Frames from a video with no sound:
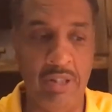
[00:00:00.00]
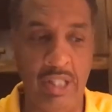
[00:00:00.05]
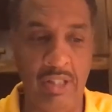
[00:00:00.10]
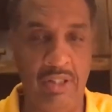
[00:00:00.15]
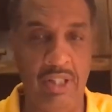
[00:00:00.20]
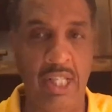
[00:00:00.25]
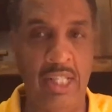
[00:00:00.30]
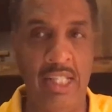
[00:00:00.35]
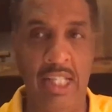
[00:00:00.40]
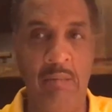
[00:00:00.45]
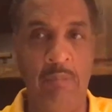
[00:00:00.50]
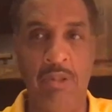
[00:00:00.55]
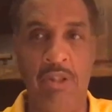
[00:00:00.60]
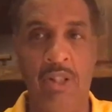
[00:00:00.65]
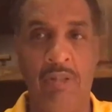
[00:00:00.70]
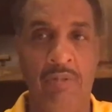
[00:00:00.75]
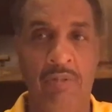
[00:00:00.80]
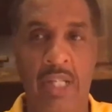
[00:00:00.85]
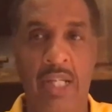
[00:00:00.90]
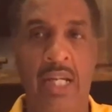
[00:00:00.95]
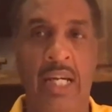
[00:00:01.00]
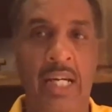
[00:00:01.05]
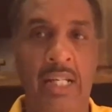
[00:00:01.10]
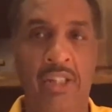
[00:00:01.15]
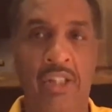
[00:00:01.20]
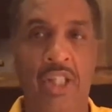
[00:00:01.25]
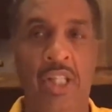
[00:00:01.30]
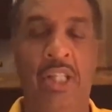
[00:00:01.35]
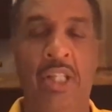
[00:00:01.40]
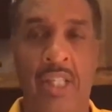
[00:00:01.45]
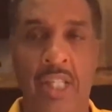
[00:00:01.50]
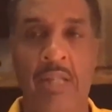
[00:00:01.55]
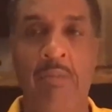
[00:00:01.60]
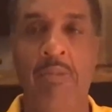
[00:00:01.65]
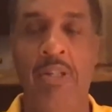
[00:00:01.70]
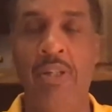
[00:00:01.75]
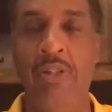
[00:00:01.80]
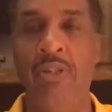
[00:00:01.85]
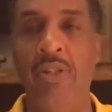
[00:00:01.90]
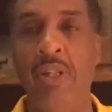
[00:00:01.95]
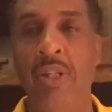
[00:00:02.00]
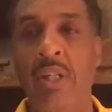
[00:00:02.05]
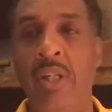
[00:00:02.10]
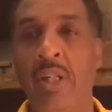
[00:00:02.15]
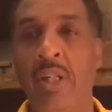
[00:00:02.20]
that's not the image of an angelic image.